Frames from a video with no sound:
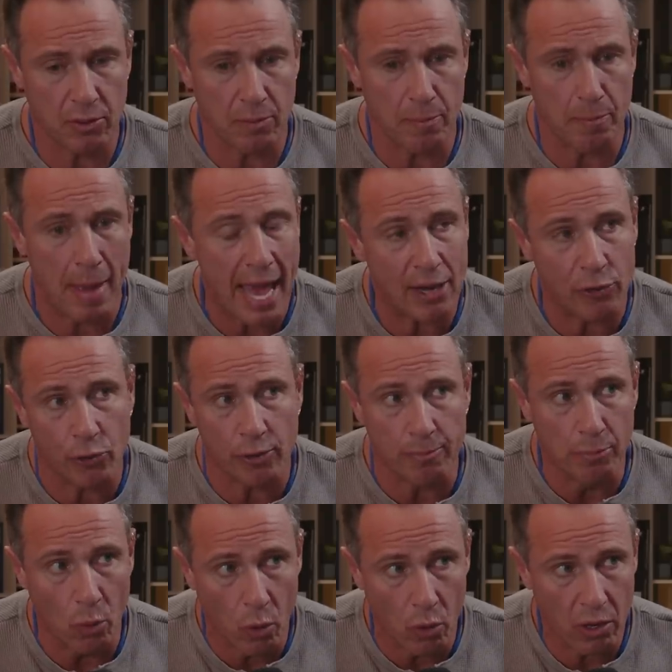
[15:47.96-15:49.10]
mattered
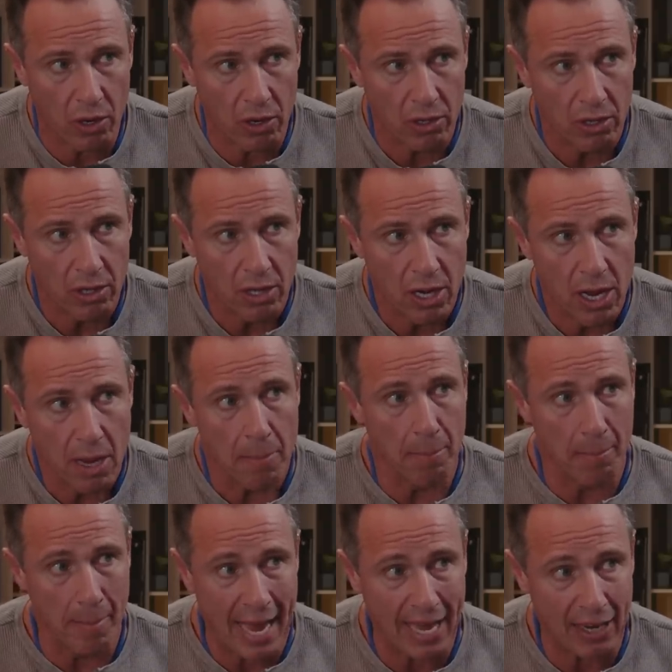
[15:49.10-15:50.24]
more,
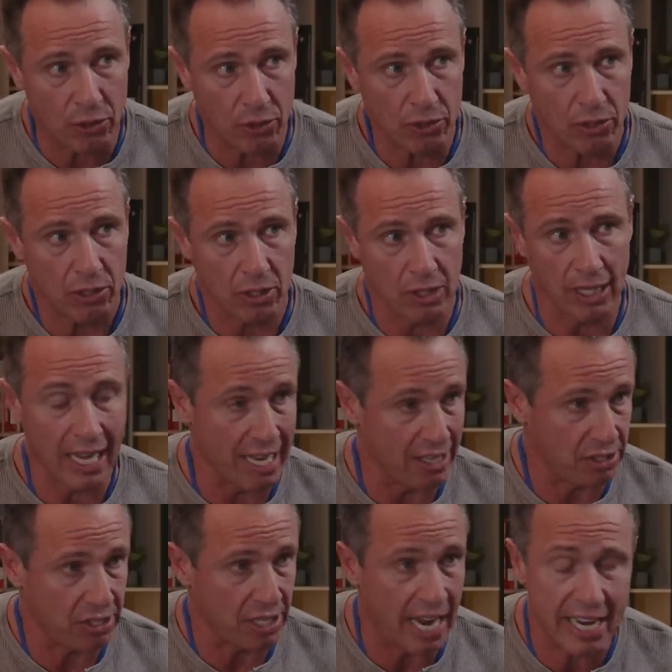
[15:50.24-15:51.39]
matter
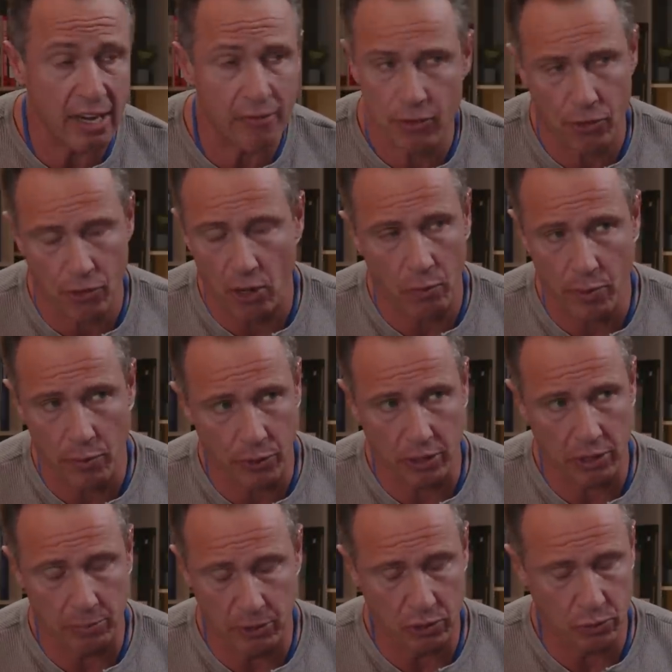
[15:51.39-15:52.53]
less. I never thought we were going
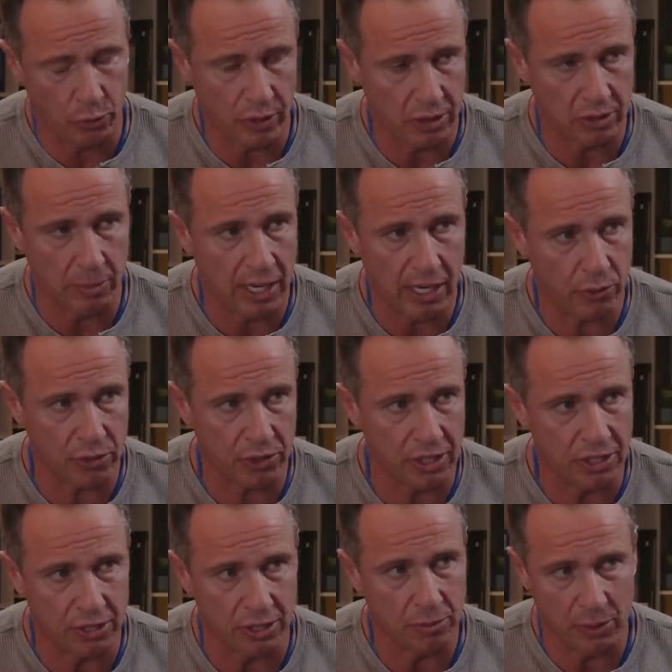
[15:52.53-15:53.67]
to build real
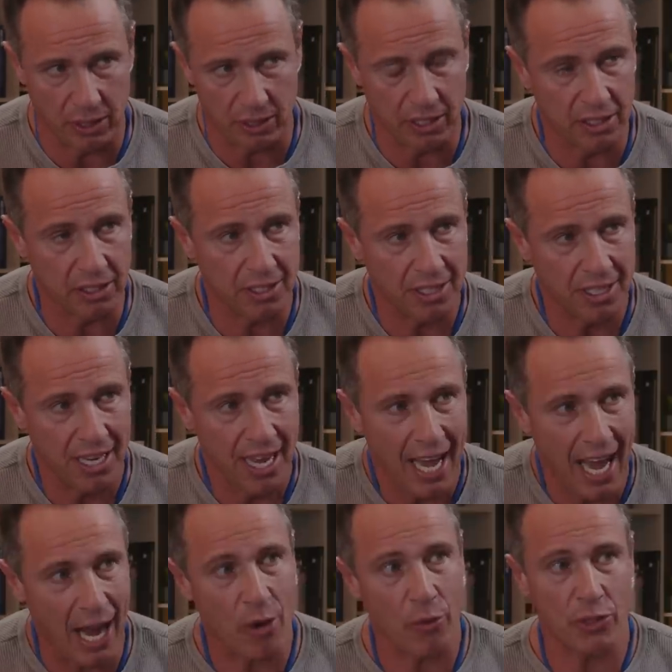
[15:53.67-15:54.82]
democracies in the Middle East.
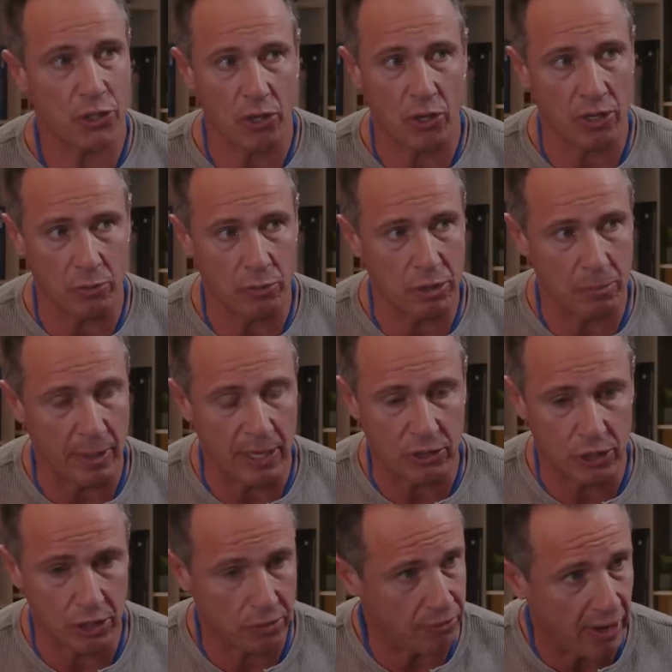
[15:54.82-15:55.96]
I always thought it was about
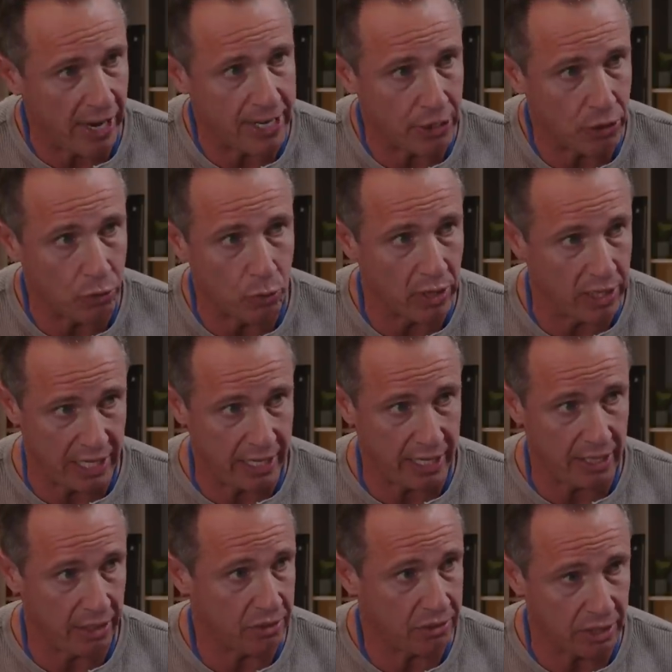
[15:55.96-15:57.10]
just finding who wanted to
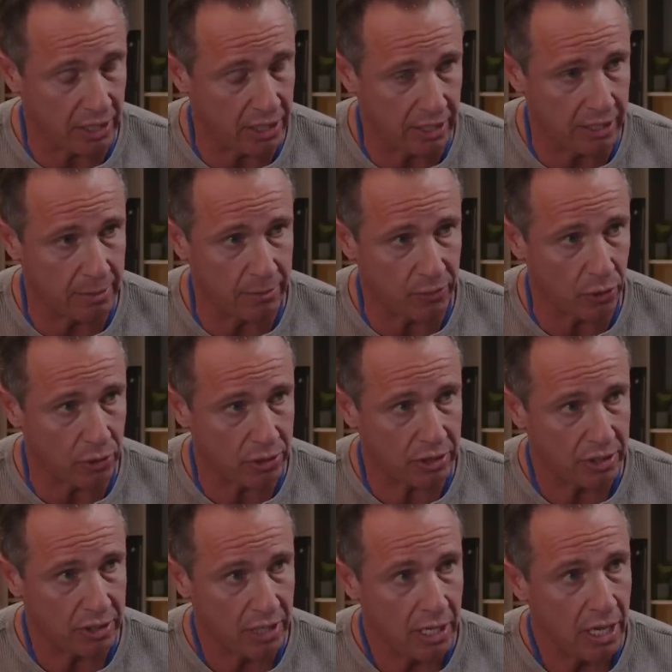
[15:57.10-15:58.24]
kill us and killing them first.
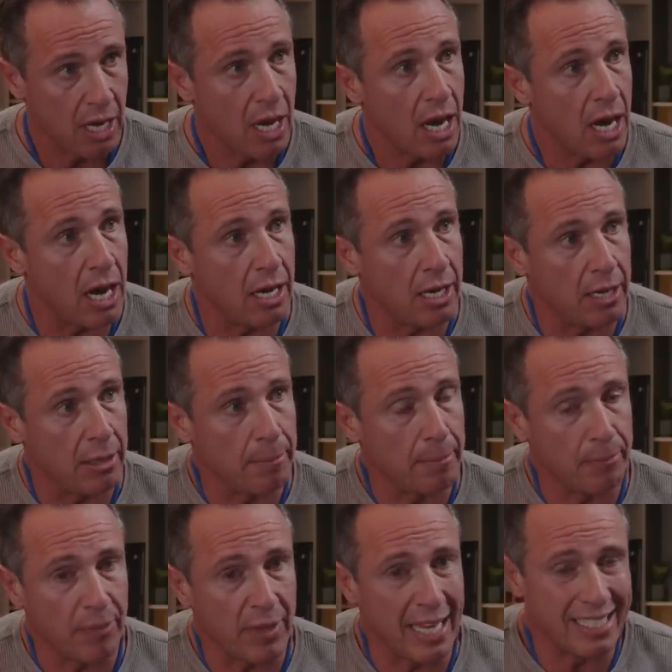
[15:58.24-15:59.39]

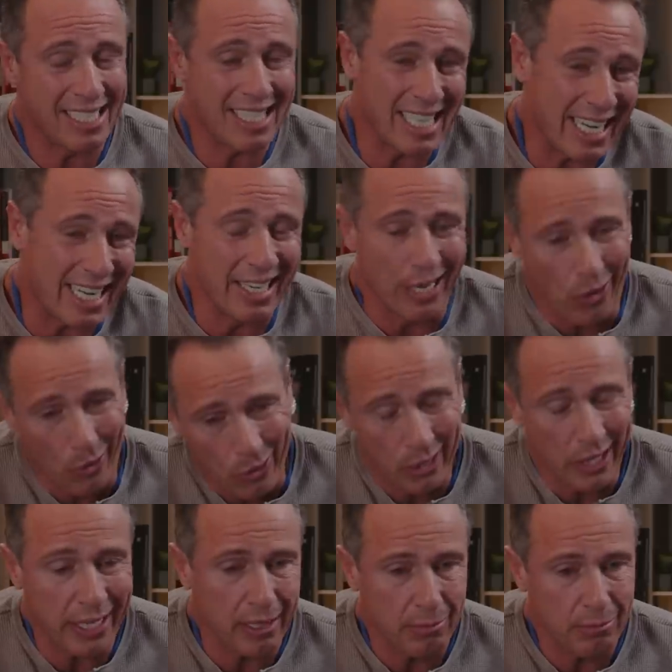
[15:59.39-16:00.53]
And
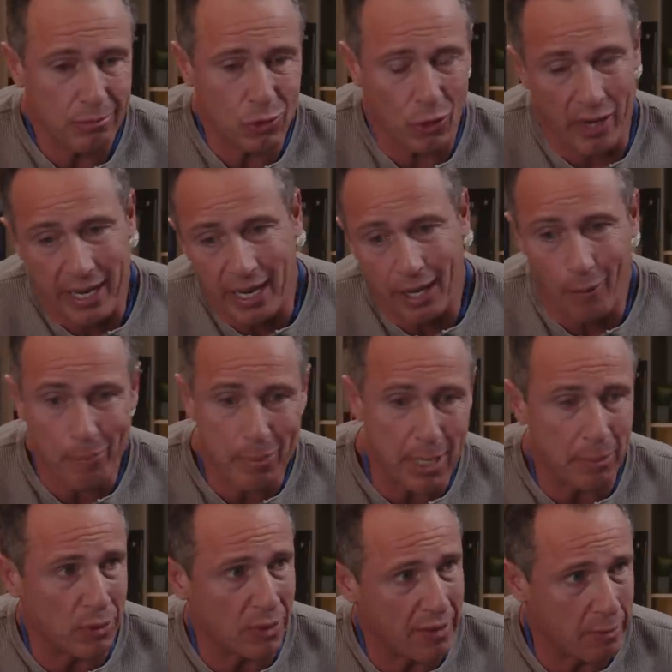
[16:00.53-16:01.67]
secondarily, trying to help
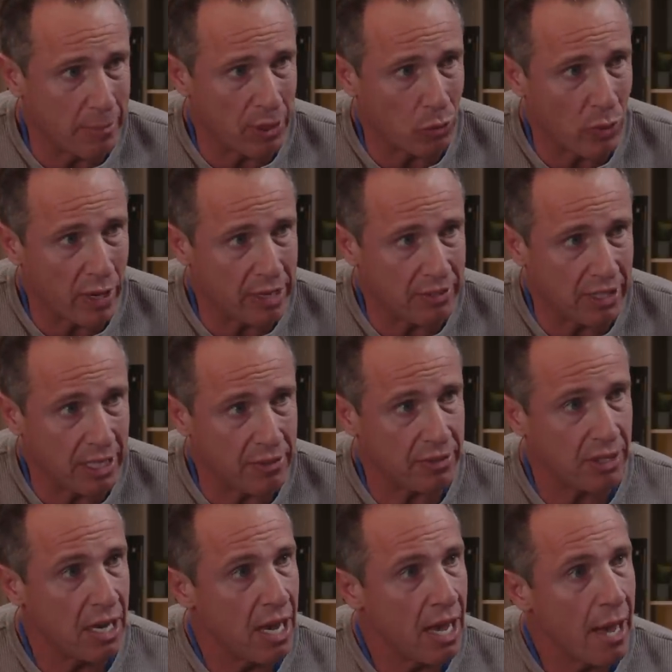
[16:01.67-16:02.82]
people have a better way of life.
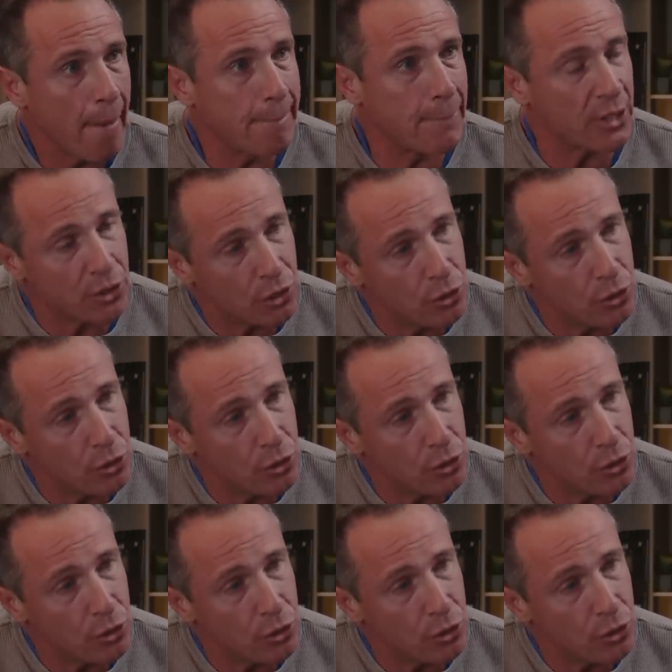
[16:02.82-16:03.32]
But